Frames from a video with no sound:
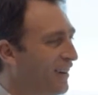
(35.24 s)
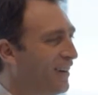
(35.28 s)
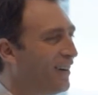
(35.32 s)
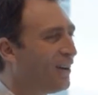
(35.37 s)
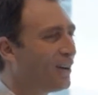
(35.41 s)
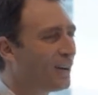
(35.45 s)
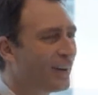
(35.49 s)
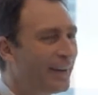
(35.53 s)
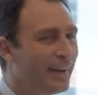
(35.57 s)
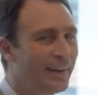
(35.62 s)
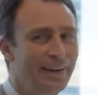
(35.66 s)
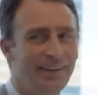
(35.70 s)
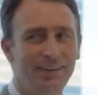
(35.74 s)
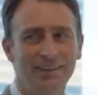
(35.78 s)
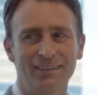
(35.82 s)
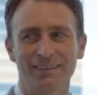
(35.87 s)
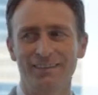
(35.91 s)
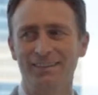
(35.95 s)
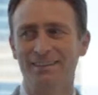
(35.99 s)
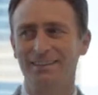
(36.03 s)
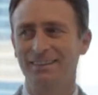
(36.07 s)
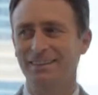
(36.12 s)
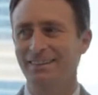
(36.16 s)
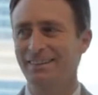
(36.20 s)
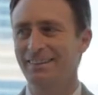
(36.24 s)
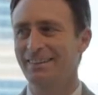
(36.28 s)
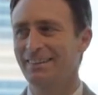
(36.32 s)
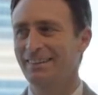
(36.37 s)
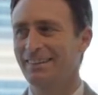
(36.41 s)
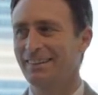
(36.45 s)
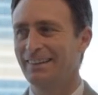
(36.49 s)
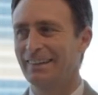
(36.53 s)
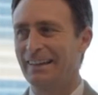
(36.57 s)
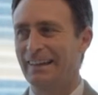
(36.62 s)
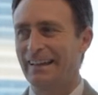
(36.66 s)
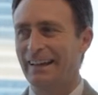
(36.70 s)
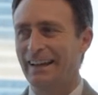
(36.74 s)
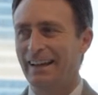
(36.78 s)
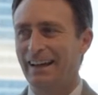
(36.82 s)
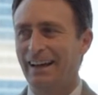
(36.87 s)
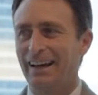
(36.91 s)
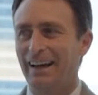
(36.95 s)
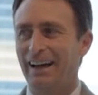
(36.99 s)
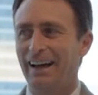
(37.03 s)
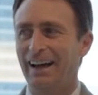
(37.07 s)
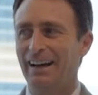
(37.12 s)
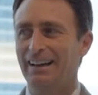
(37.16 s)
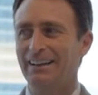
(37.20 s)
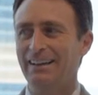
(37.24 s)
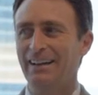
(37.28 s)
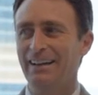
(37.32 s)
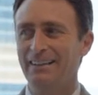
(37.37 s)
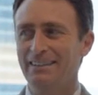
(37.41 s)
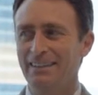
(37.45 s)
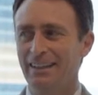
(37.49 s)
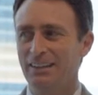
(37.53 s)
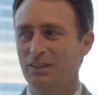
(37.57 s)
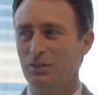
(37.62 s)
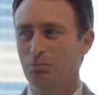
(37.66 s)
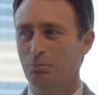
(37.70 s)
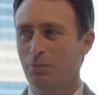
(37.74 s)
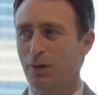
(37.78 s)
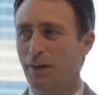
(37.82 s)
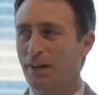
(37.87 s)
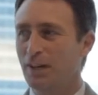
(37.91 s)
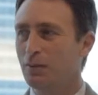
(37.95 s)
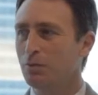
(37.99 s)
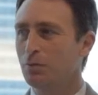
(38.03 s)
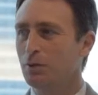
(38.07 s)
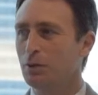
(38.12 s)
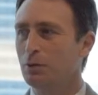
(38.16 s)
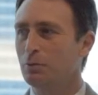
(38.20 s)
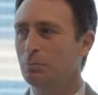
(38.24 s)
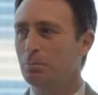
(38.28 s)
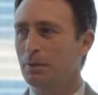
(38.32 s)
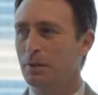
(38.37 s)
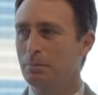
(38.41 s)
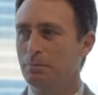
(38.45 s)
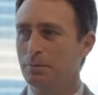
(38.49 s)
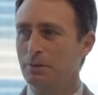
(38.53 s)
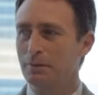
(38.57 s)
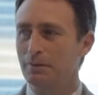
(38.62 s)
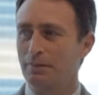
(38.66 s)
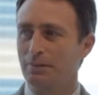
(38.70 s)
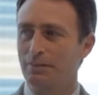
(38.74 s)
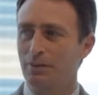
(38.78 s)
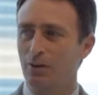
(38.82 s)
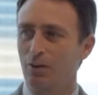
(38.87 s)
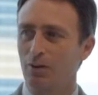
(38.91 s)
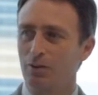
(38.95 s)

Okay. I'm glad that very few people,